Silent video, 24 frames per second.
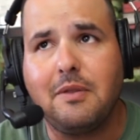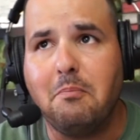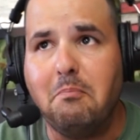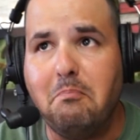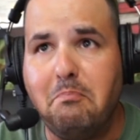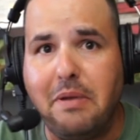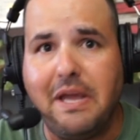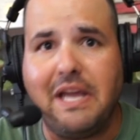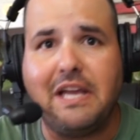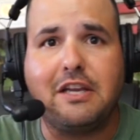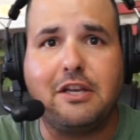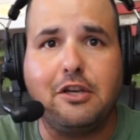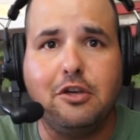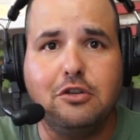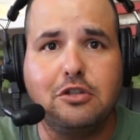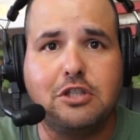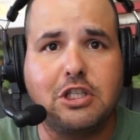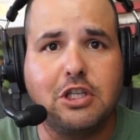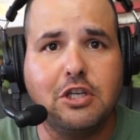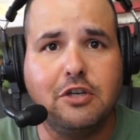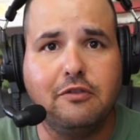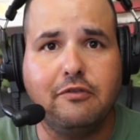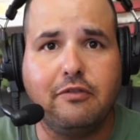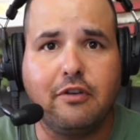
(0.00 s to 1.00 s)
big
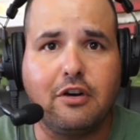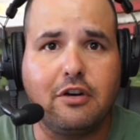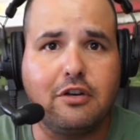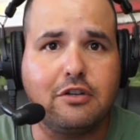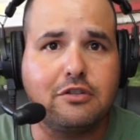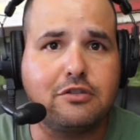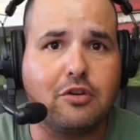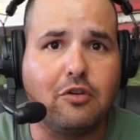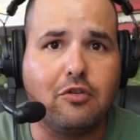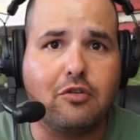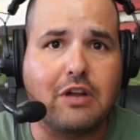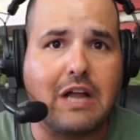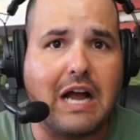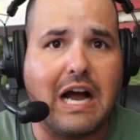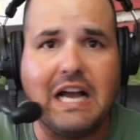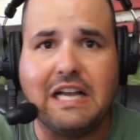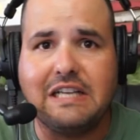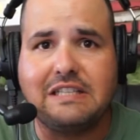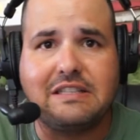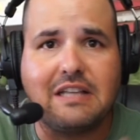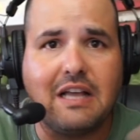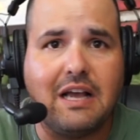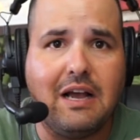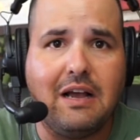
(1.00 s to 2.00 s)
YouTubers or guys
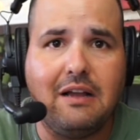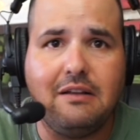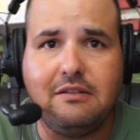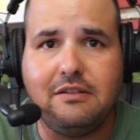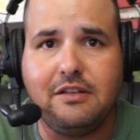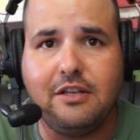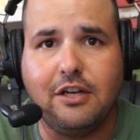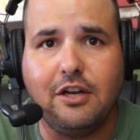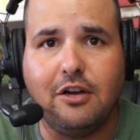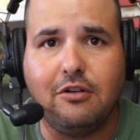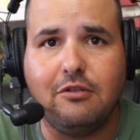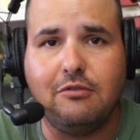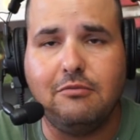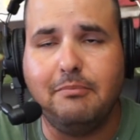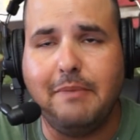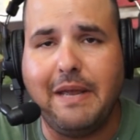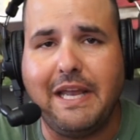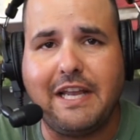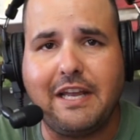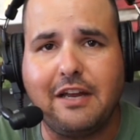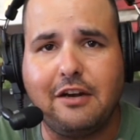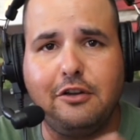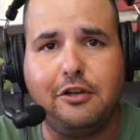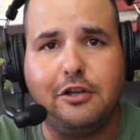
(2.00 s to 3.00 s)
that, you know,
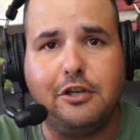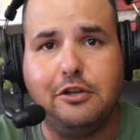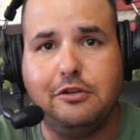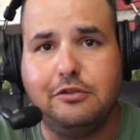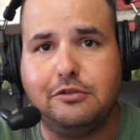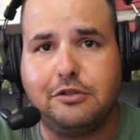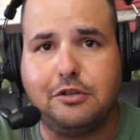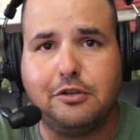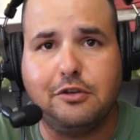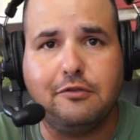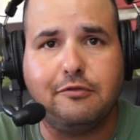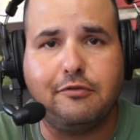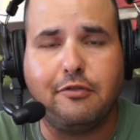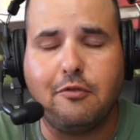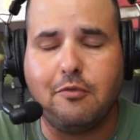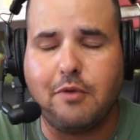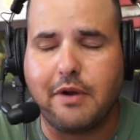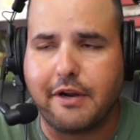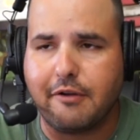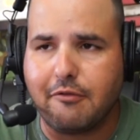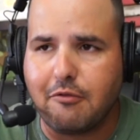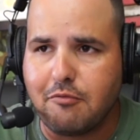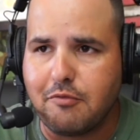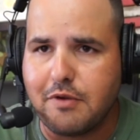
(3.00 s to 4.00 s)
make it on YouTube for
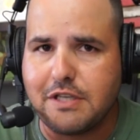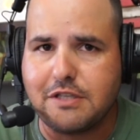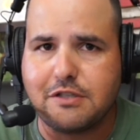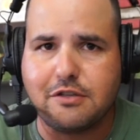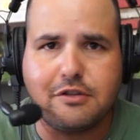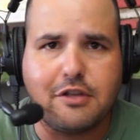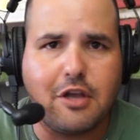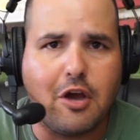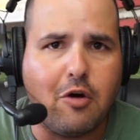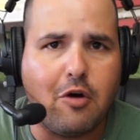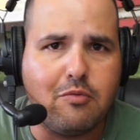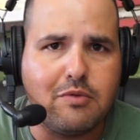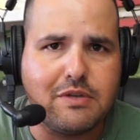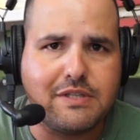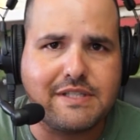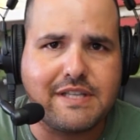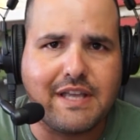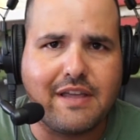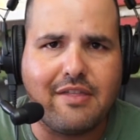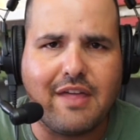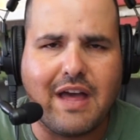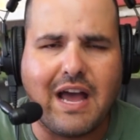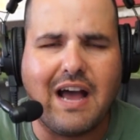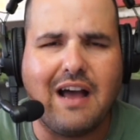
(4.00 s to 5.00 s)
whatever reason. They always say
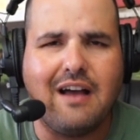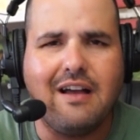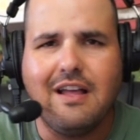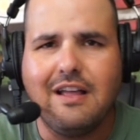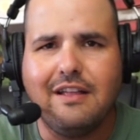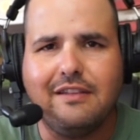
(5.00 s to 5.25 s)
that.